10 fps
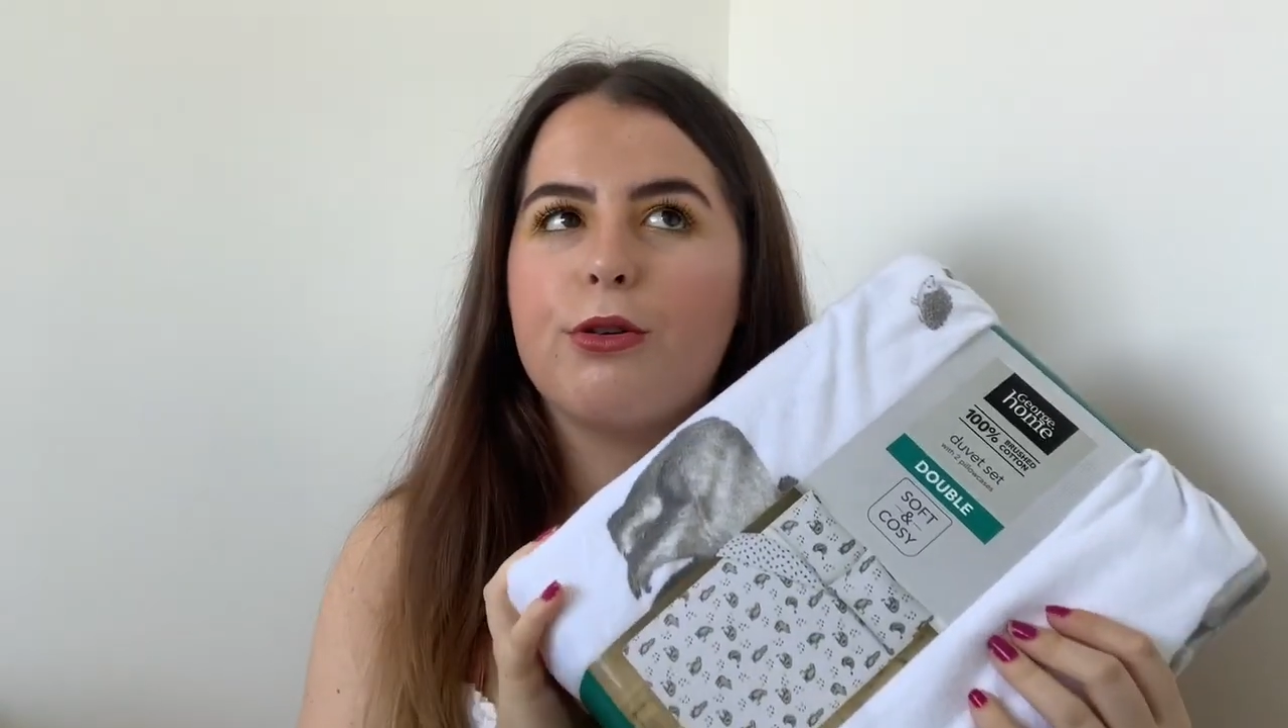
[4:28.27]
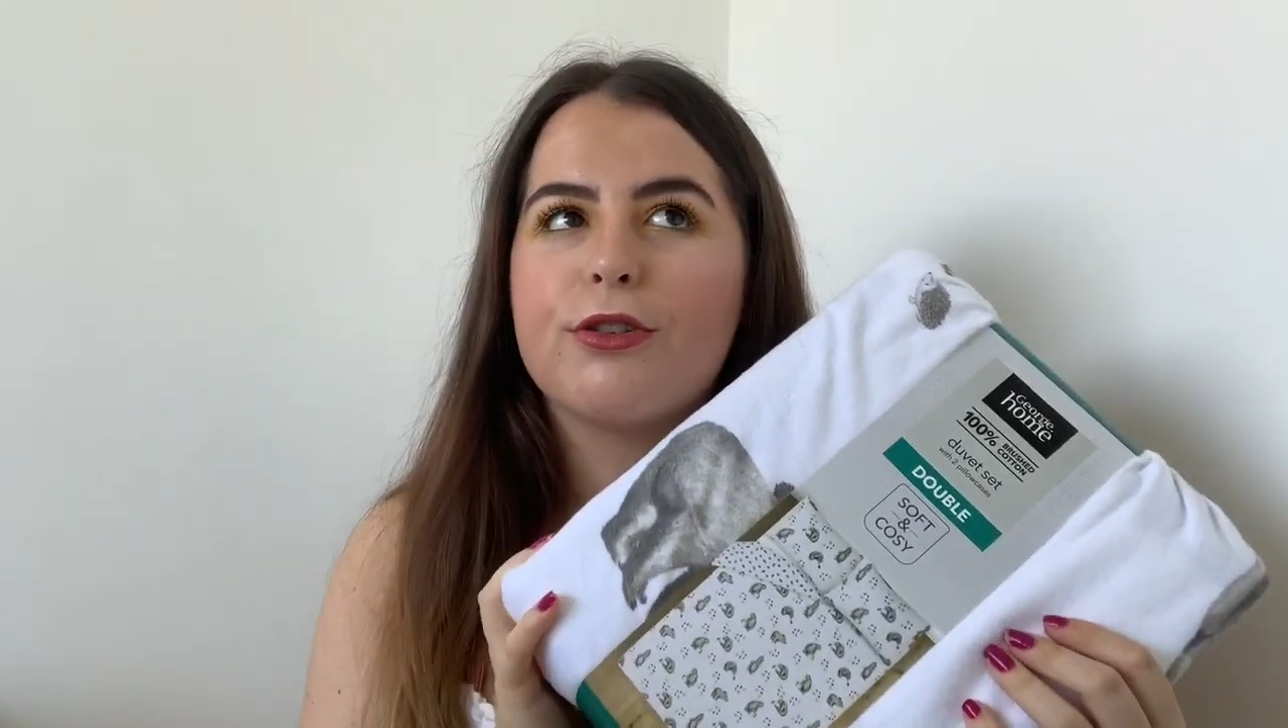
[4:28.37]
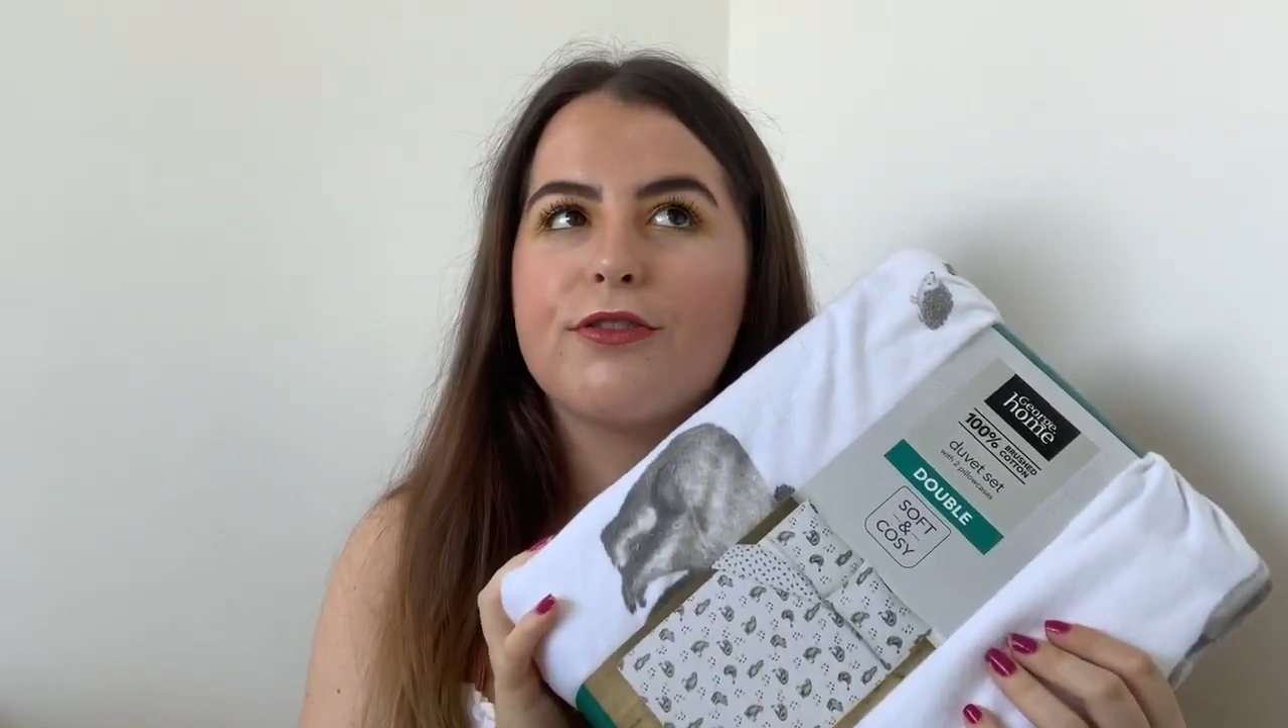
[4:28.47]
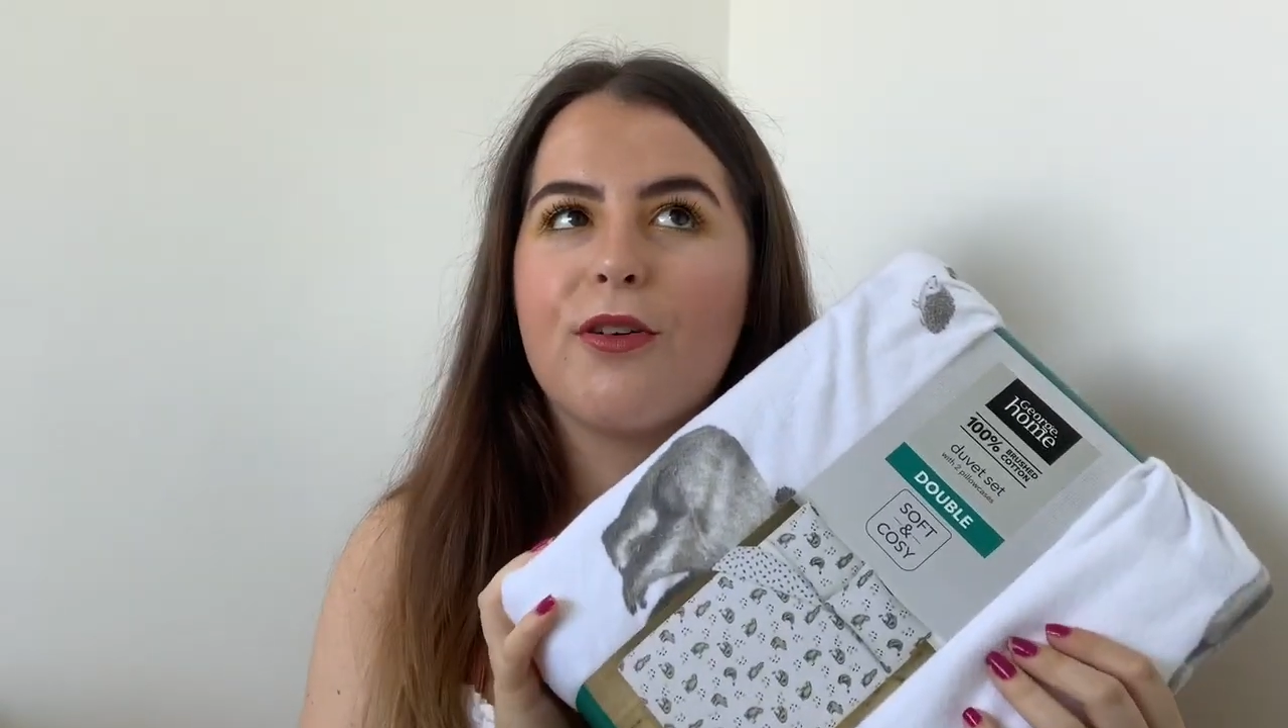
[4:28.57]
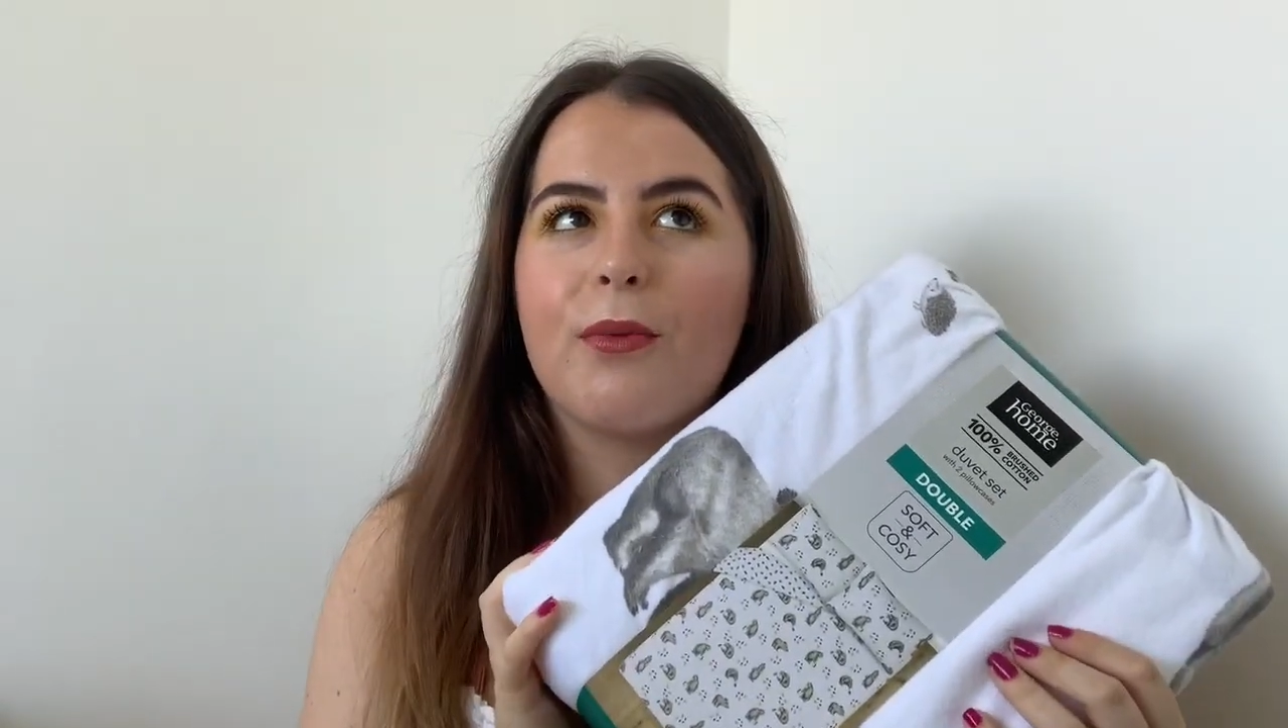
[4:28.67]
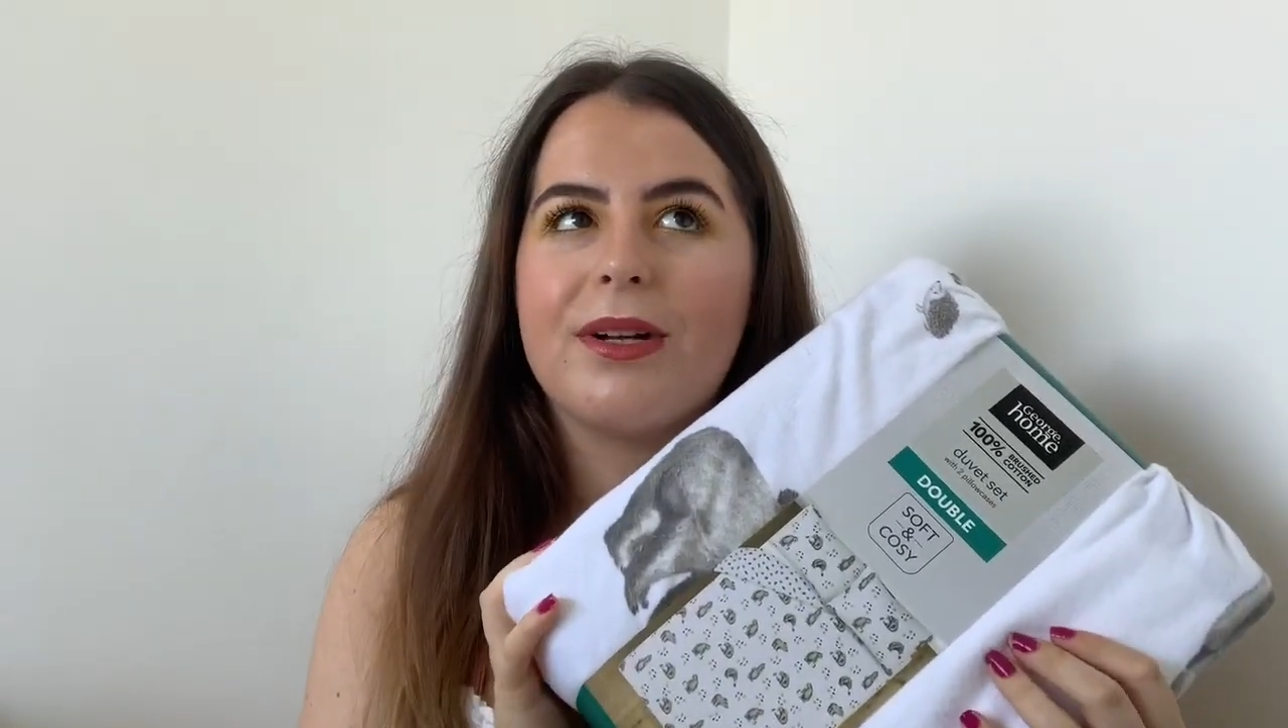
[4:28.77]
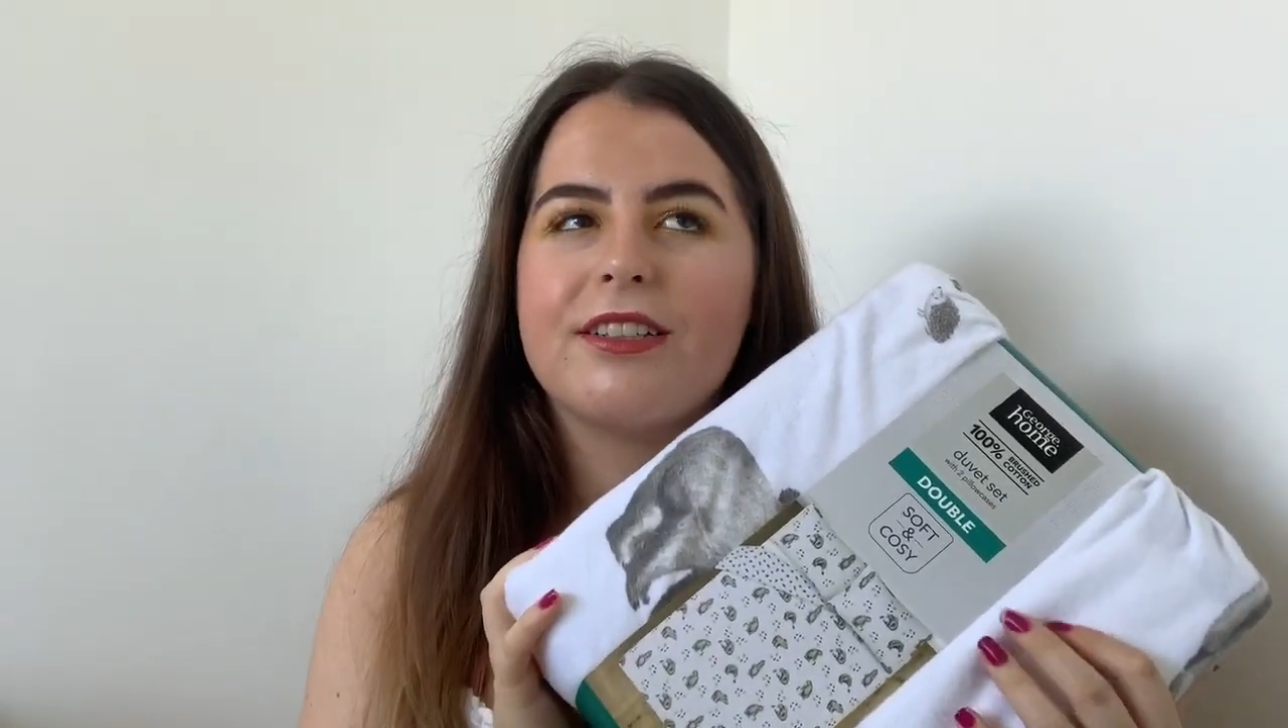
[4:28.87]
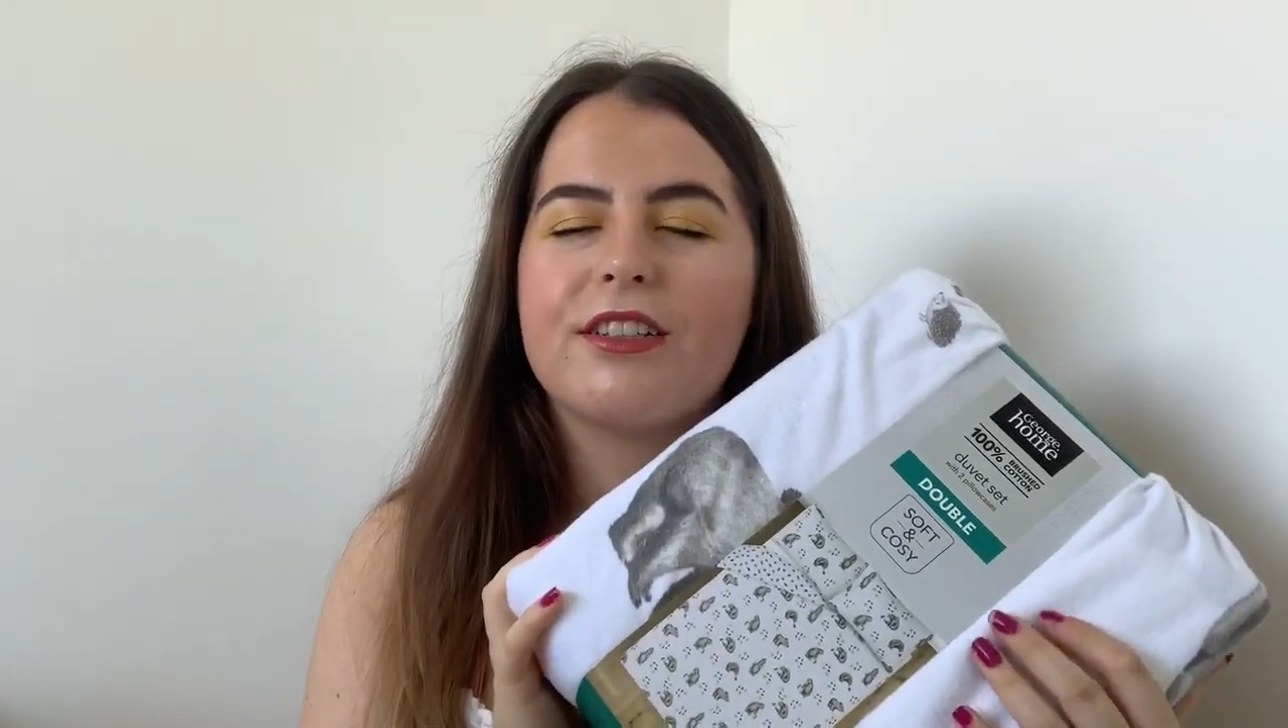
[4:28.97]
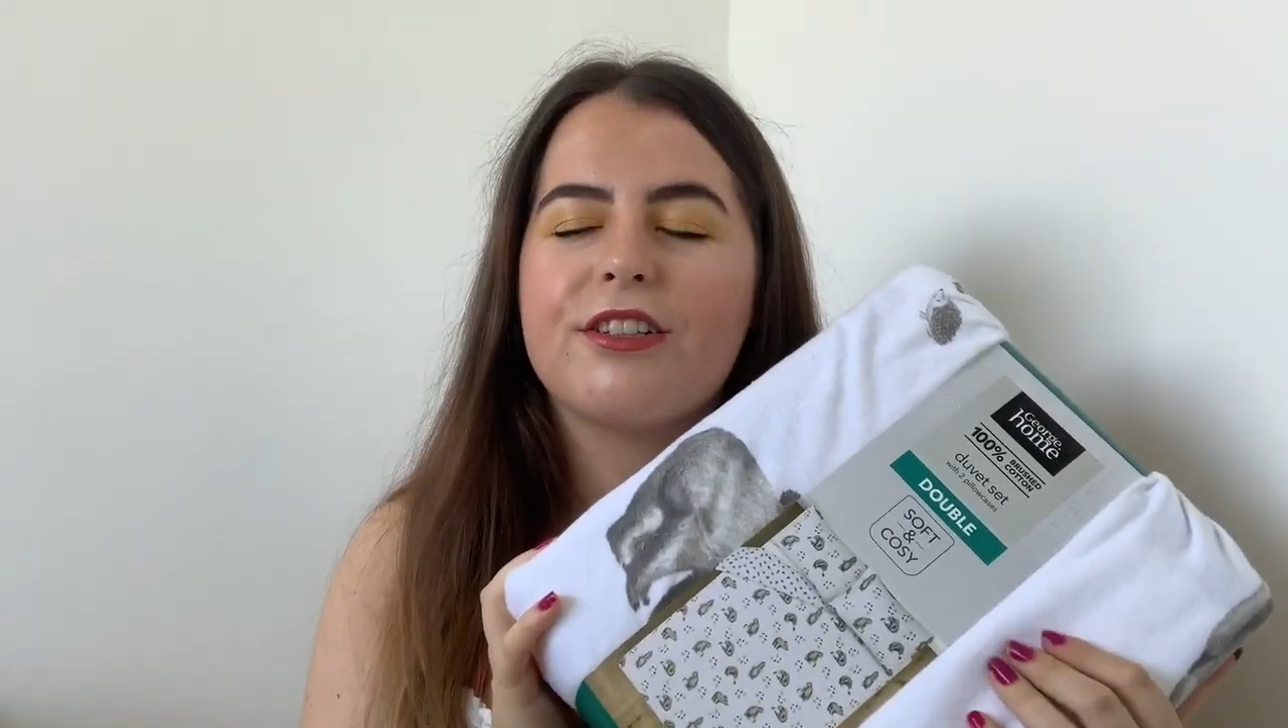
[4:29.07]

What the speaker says: good for winter